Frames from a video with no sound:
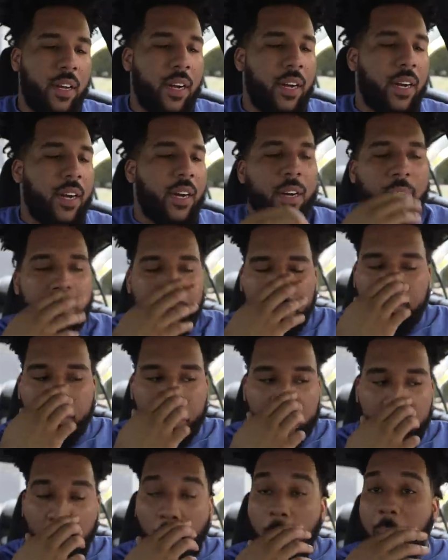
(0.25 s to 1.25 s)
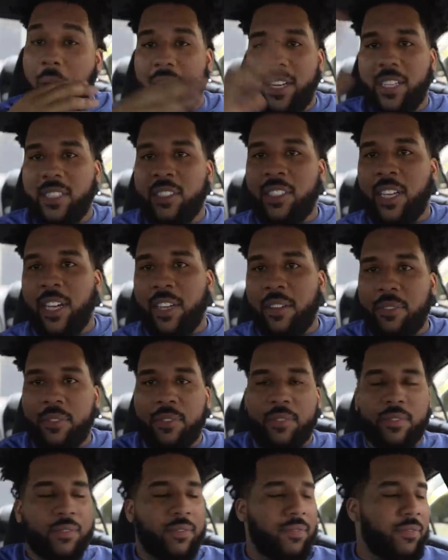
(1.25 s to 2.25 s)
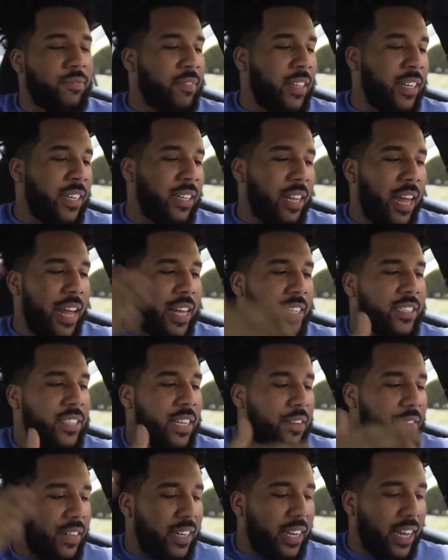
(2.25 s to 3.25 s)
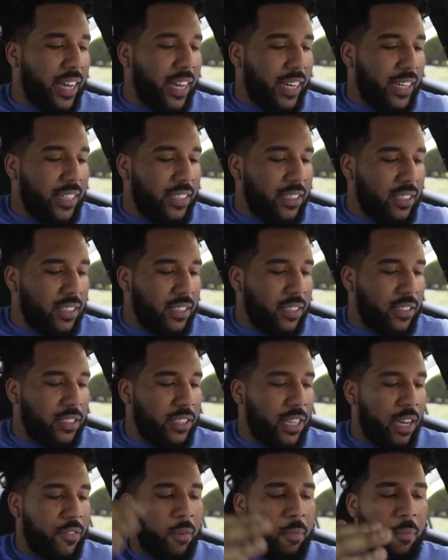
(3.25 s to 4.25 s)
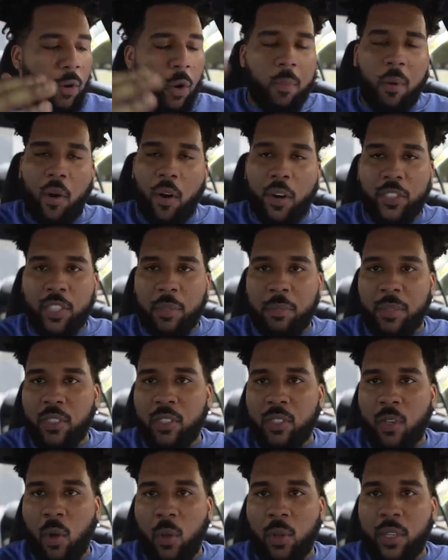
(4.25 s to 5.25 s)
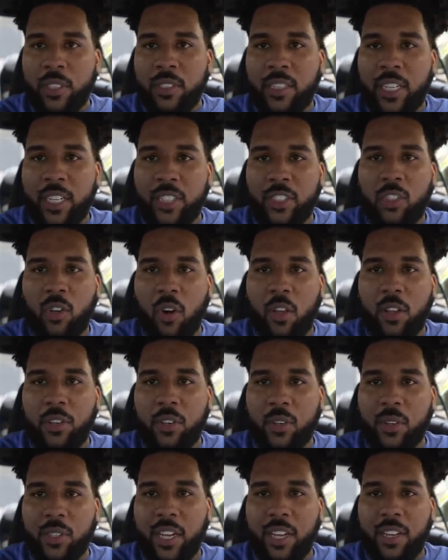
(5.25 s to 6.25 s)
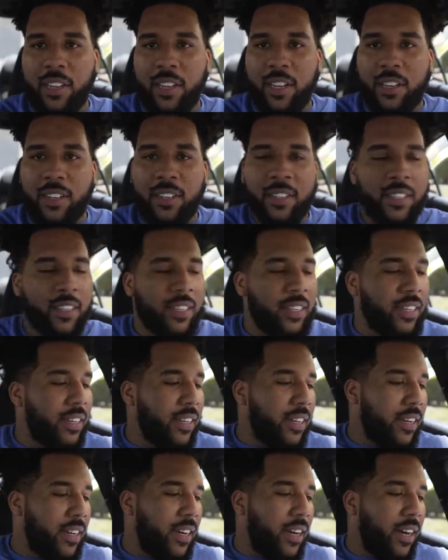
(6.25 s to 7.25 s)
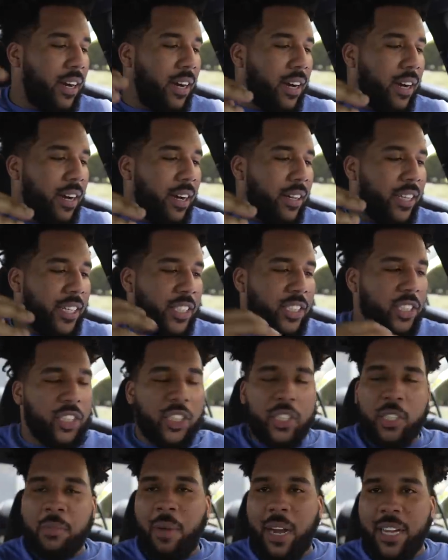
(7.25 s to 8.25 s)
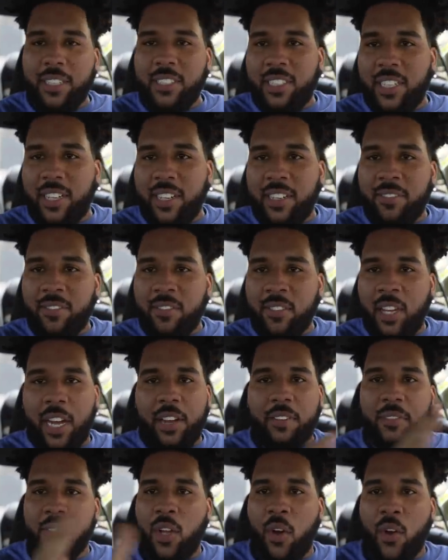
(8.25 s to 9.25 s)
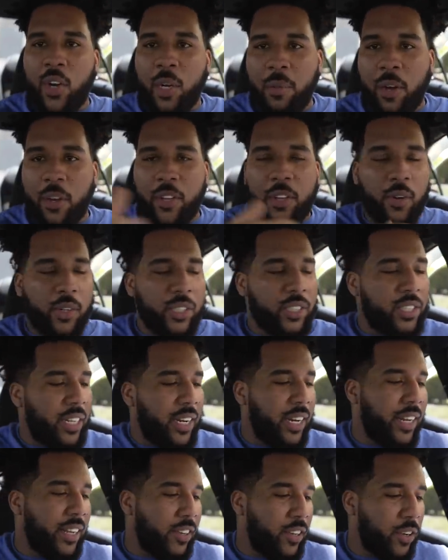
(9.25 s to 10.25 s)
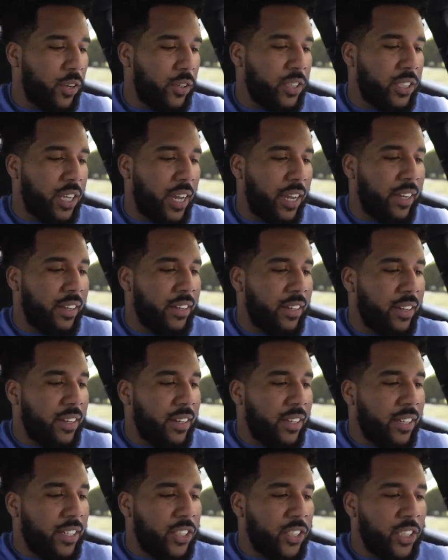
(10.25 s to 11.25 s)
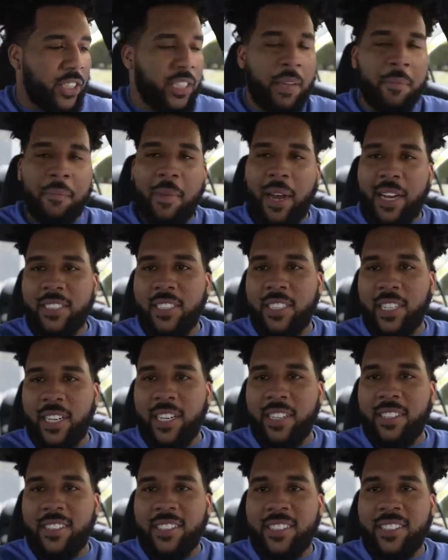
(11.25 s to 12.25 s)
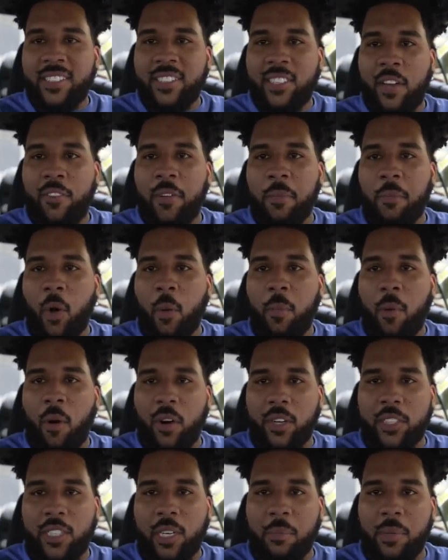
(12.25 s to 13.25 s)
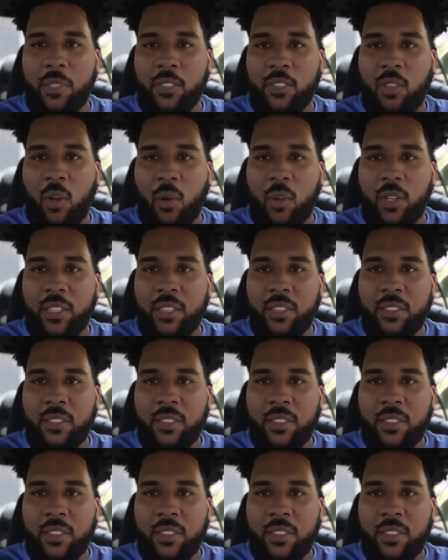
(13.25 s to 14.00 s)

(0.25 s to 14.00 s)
Um, nobody is safe. In the last seven days, seven Mopars have been stolen in Charlotte, North Carolina. Uh, this is just my city. Not even talking about your city, your state. Just in my city, seven Mopars have been stolen.